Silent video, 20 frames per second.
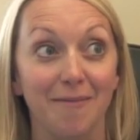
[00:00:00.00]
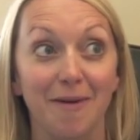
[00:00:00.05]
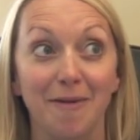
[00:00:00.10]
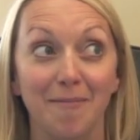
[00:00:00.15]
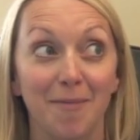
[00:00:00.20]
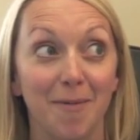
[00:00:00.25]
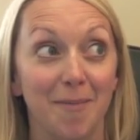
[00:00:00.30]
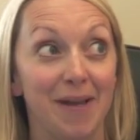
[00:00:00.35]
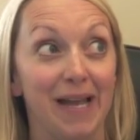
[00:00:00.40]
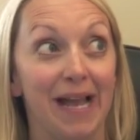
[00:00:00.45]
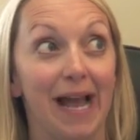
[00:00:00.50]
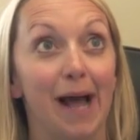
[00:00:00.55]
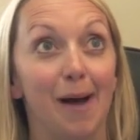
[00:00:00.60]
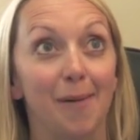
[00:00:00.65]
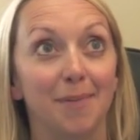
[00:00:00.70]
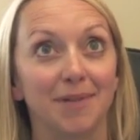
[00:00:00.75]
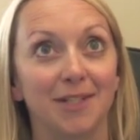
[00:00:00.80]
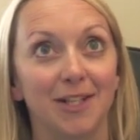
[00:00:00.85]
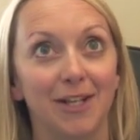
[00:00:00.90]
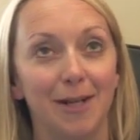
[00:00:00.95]
remember being
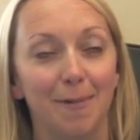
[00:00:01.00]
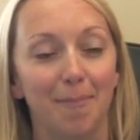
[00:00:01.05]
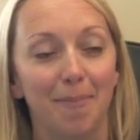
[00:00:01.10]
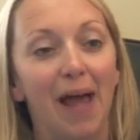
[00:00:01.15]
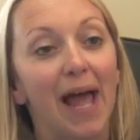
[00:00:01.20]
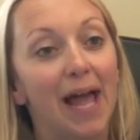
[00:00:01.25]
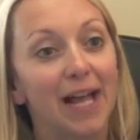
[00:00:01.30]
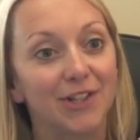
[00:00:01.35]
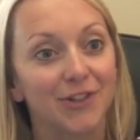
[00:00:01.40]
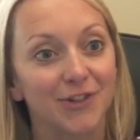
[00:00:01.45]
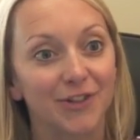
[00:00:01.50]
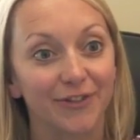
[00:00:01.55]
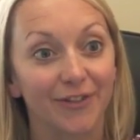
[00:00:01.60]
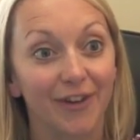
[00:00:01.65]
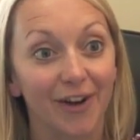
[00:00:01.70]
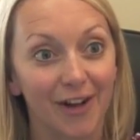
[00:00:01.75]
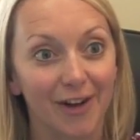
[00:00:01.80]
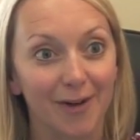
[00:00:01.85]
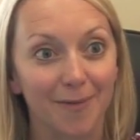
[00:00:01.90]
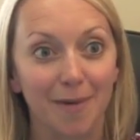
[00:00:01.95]
absolutely
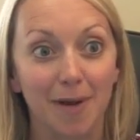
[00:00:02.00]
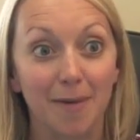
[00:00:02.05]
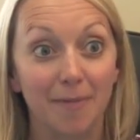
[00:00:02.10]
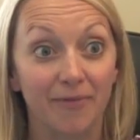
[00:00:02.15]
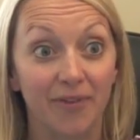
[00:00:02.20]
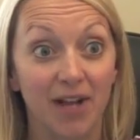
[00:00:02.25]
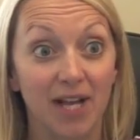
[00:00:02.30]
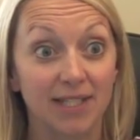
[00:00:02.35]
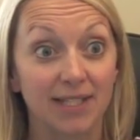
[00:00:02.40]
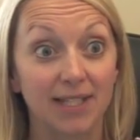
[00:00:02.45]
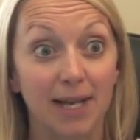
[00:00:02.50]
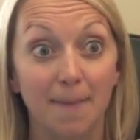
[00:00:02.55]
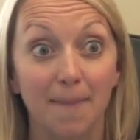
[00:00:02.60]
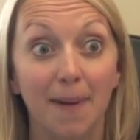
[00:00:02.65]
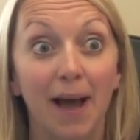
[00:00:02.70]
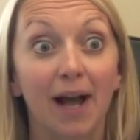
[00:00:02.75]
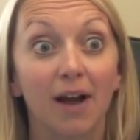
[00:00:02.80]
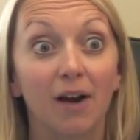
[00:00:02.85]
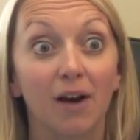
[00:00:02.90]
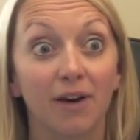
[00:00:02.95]
petrified on my first day
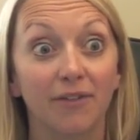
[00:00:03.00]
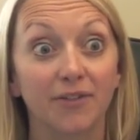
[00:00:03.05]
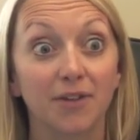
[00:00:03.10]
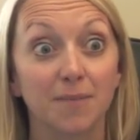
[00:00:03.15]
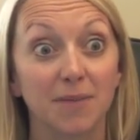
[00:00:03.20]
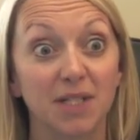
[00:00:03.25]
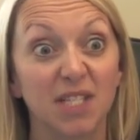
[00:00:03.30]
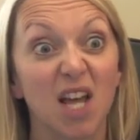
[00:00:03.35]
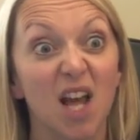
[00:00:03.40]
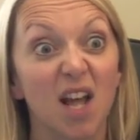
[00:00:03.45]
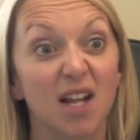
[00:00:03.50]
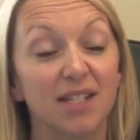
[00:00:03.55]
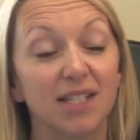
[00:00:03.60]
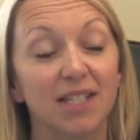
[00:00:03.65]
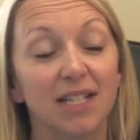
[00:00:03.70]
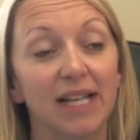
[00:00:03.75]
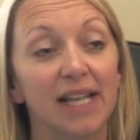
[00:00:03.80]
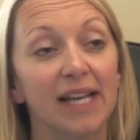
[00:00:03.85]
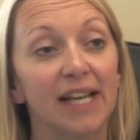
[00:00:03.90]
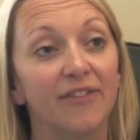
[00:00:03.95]
back after
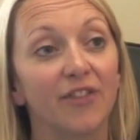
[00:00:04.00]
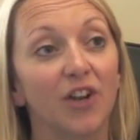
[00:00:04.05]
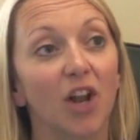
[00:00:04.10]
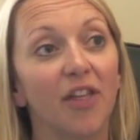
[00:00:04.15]
maternity leave.